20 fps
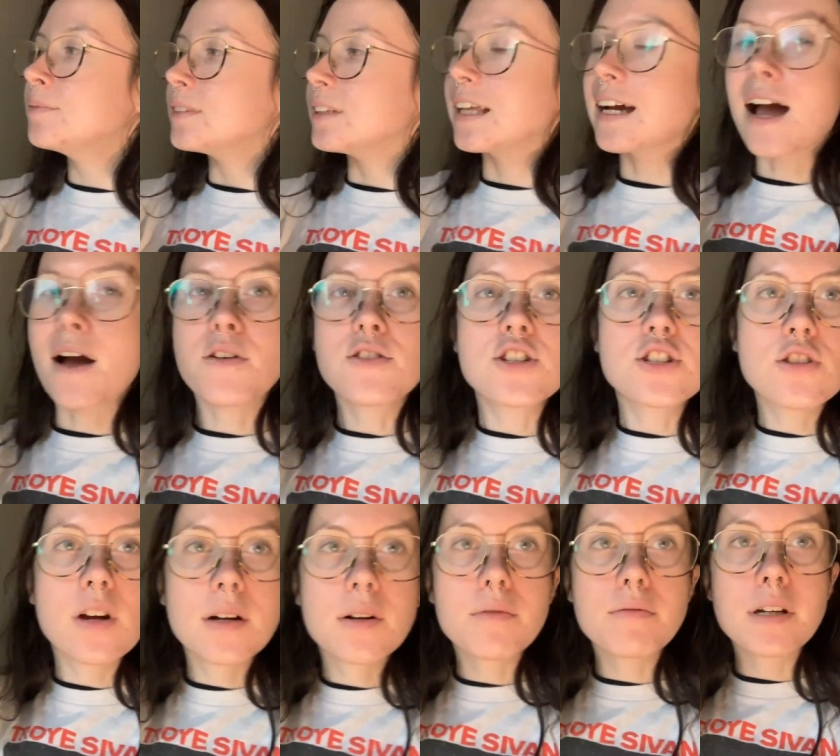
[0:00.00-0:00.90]
Like, I was just
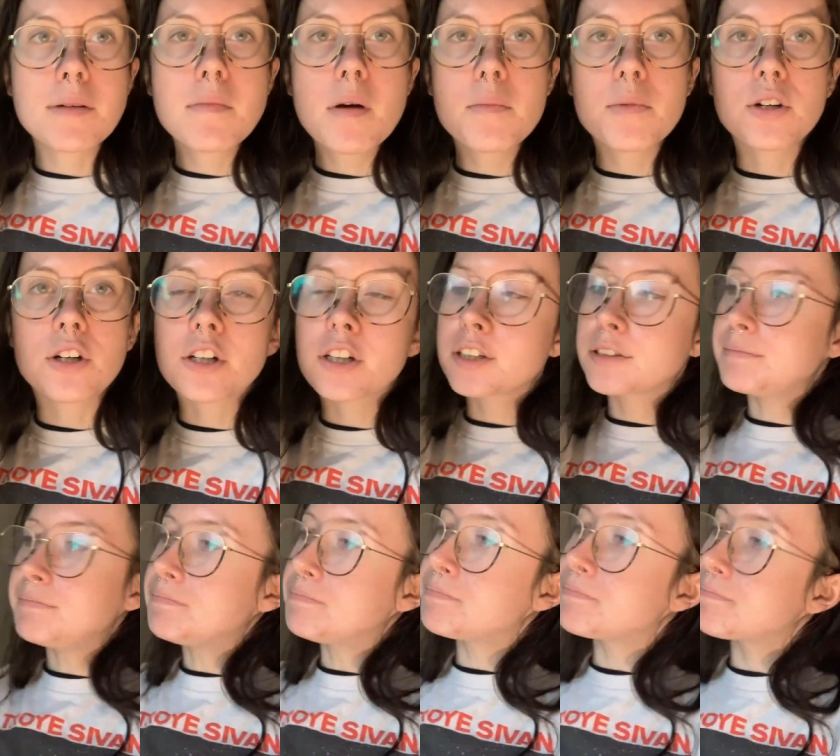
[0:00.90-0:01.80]
trying to read my book.
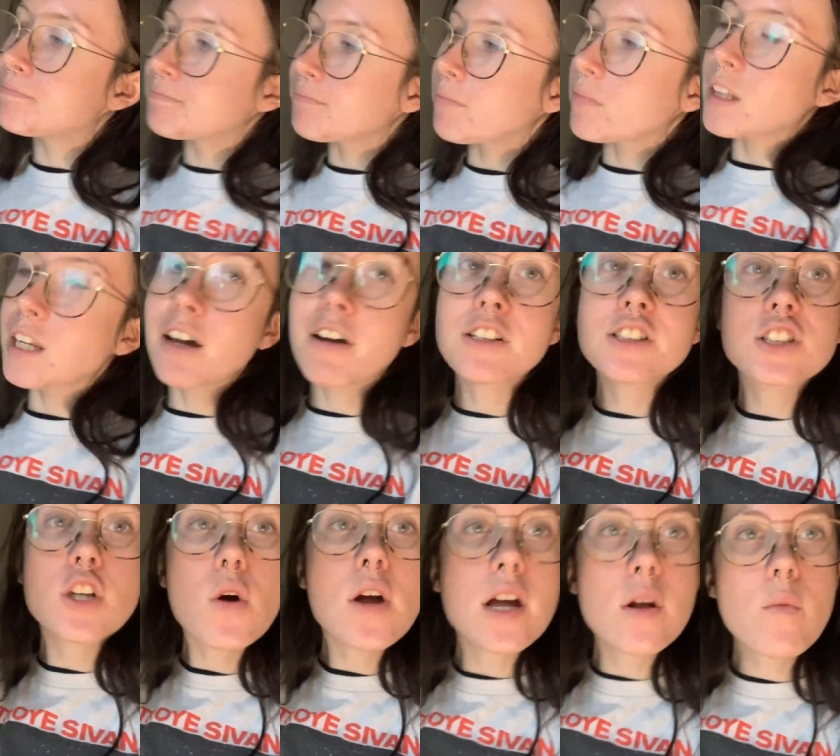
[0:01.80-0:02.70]
Now it's
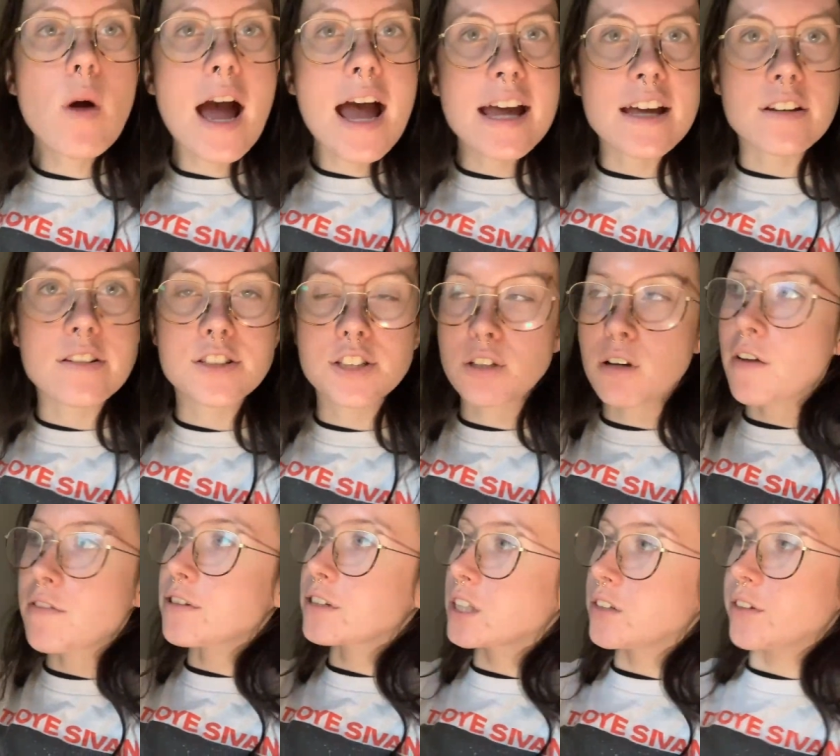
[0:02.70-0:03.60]
soaking wet, so I
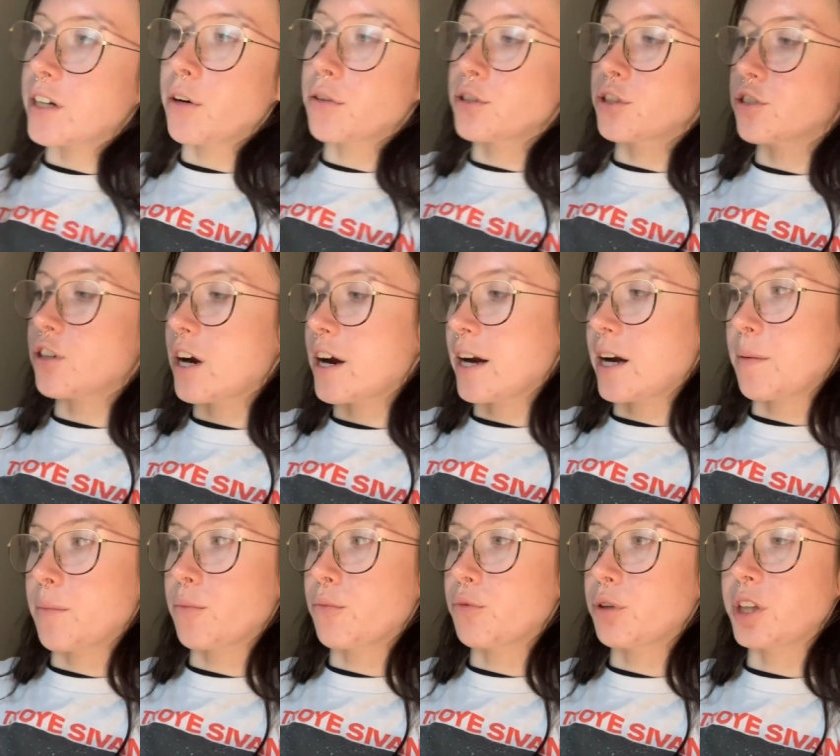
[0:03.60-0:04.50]
have to leave it out to dry, and
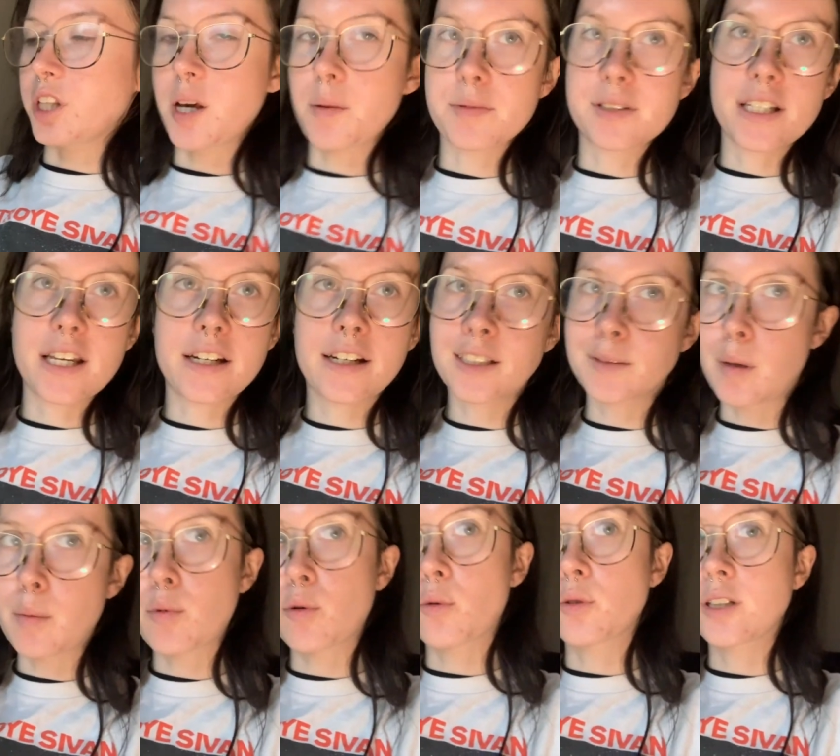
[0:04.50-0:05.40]
I'm really upset because
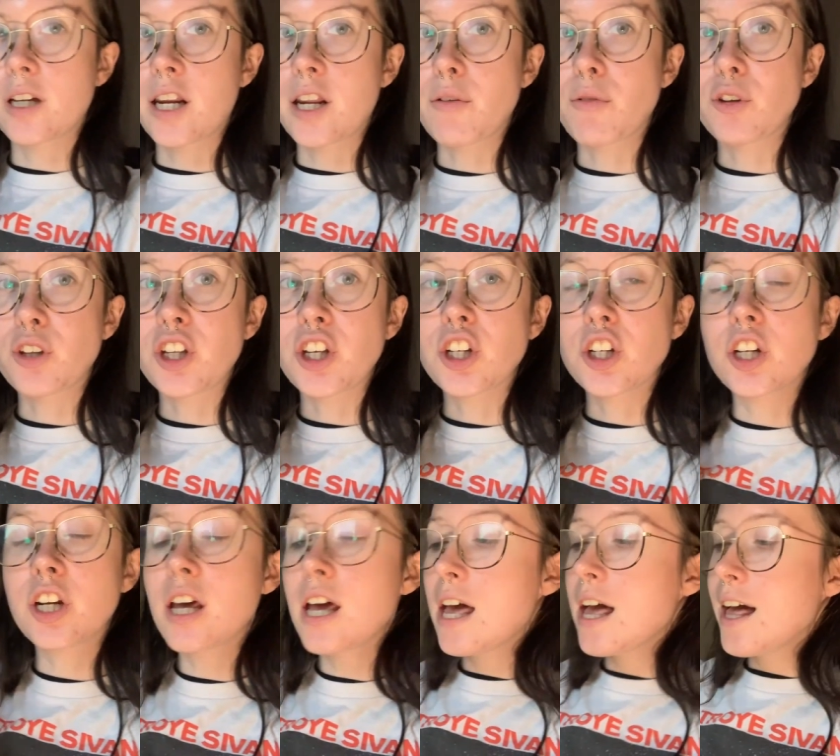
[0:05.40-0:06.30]
my book was getting really
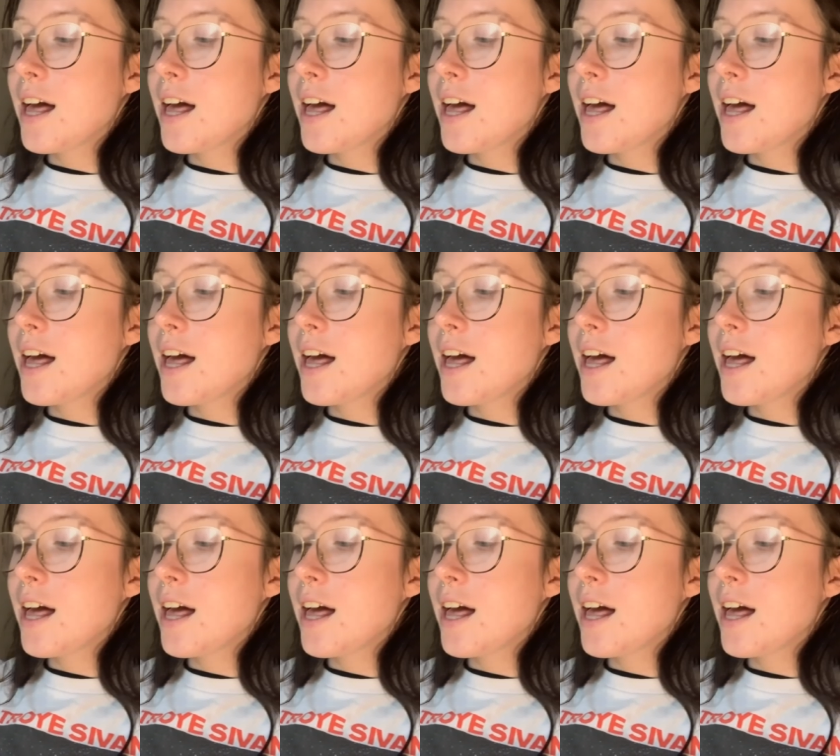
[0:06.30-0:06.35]
good.